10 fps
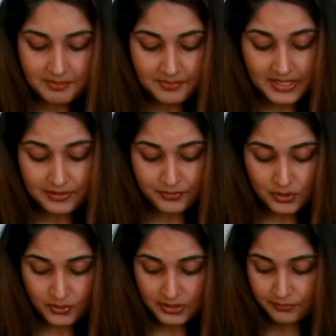but if you're
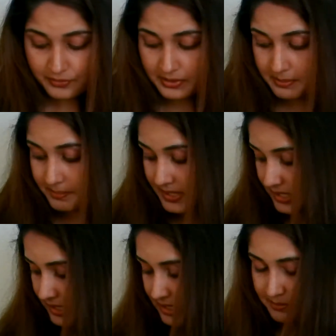looking for a
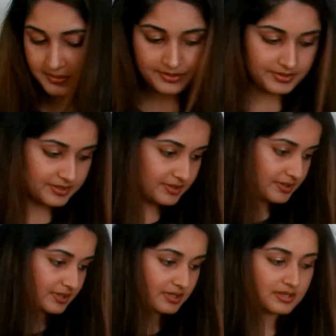baking powder
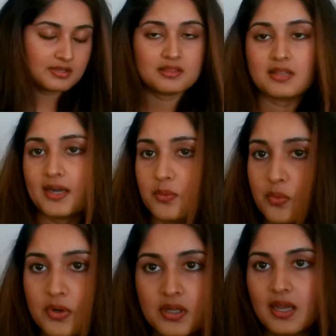that
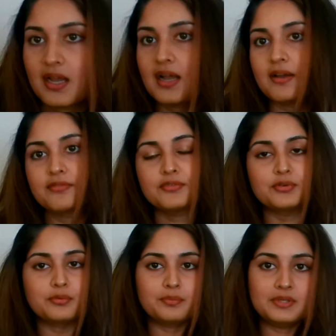would have
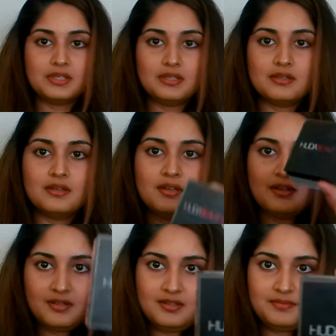to be
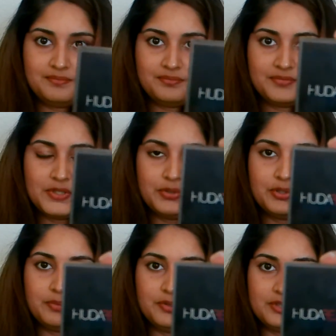
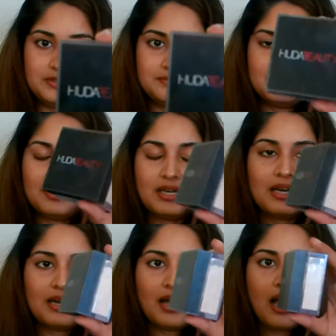Huda Beauty
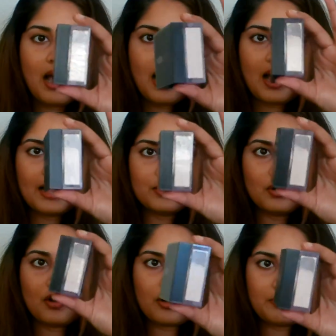I know a
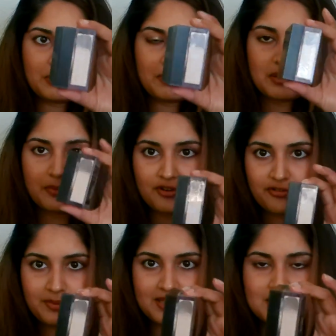lot of people are put off by the